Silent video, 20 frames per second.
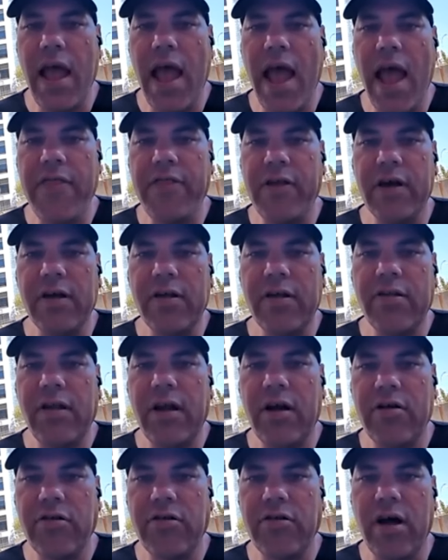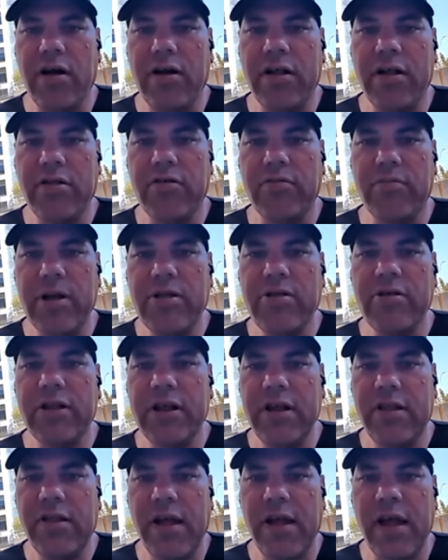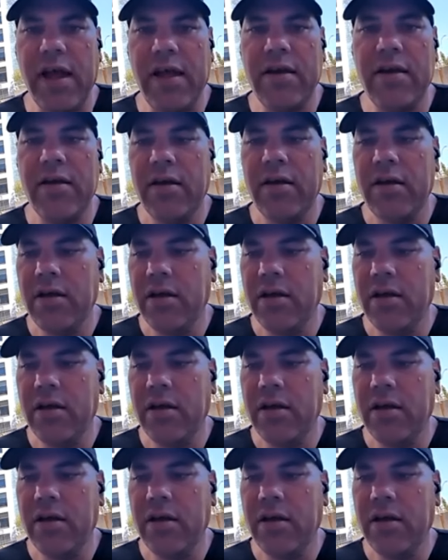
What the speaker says: Ethics, Aristotle has originally said